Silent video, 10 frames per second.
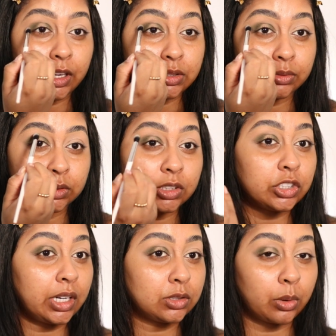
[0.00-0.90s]
First of all, this
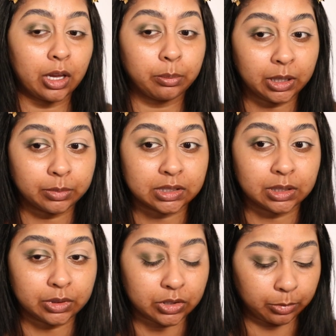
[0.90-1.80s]
shade's quite
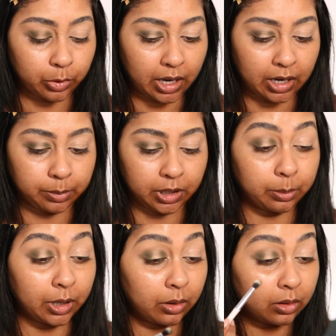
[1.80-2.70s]
pigmented, which I'm quite happy
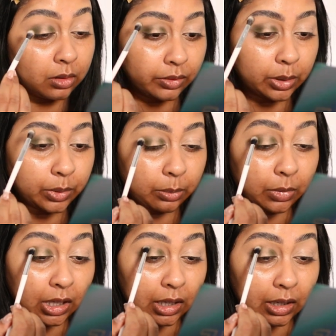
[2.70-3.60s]
about. I really want to
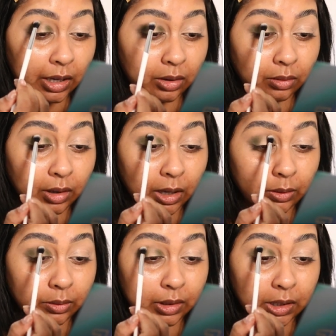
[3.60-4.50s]
make it like
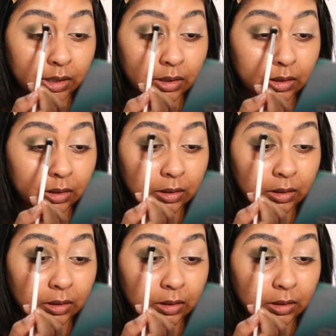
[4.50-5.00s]
rounded.